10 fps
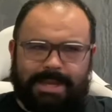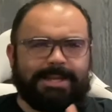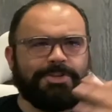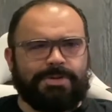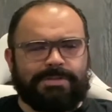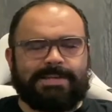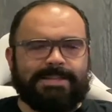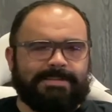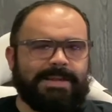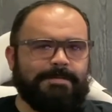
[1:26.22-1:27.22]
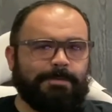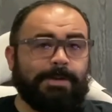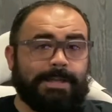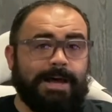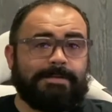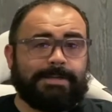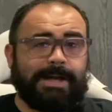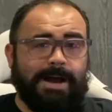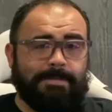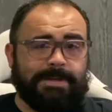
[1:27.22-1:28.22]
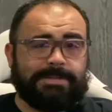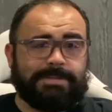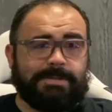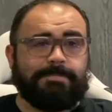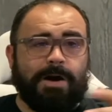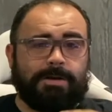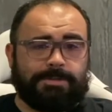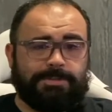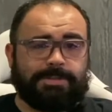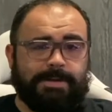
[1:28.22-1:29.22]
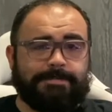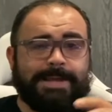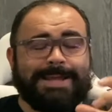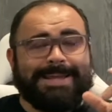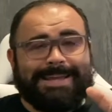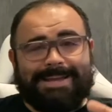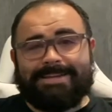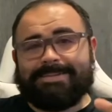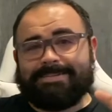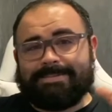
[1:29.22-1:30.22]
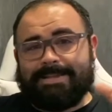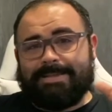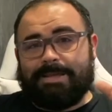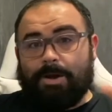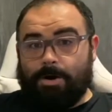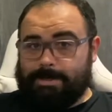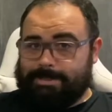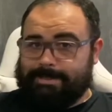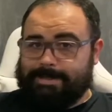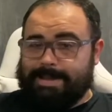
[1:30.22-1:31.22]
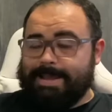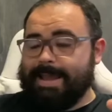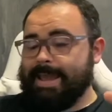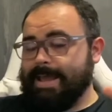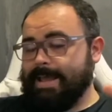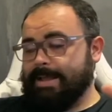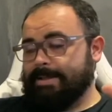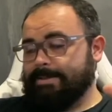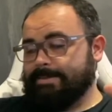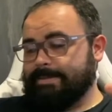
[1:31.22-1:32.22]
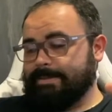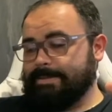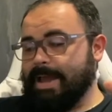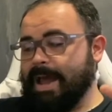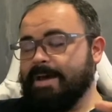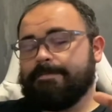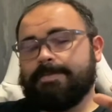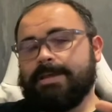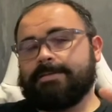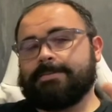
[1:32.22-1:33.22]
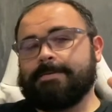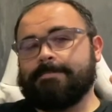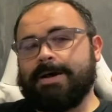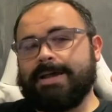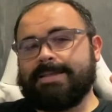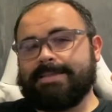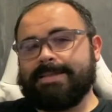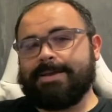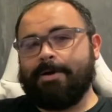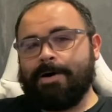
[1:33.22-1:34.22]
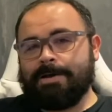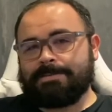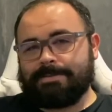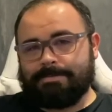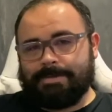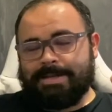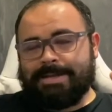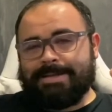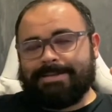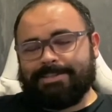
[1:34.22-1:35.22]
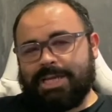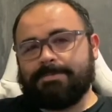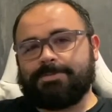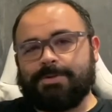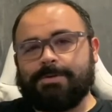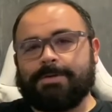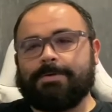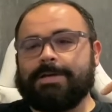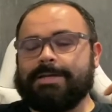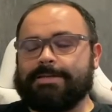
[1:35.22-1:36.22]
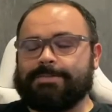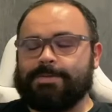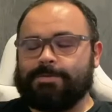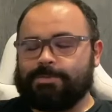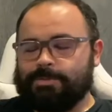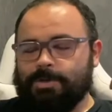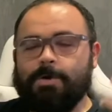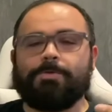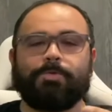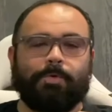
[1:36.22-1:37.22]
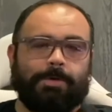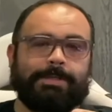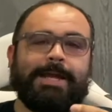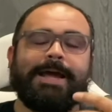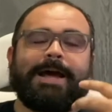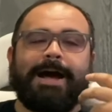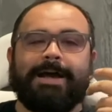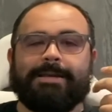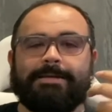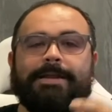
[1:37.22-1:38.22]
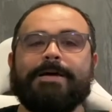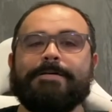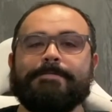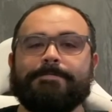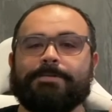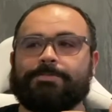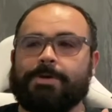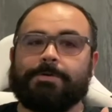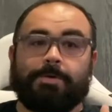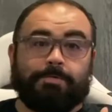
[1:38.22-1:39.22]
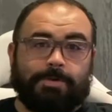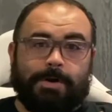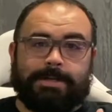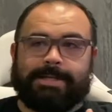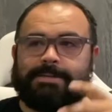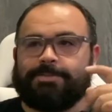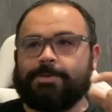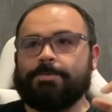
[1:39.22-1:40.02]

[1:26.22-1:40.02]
and you could say the same for a lot of the comics, the modern stuff, is the art. And to have this by the awesome James Stokoe is so cool. I love Stokoe's art. It is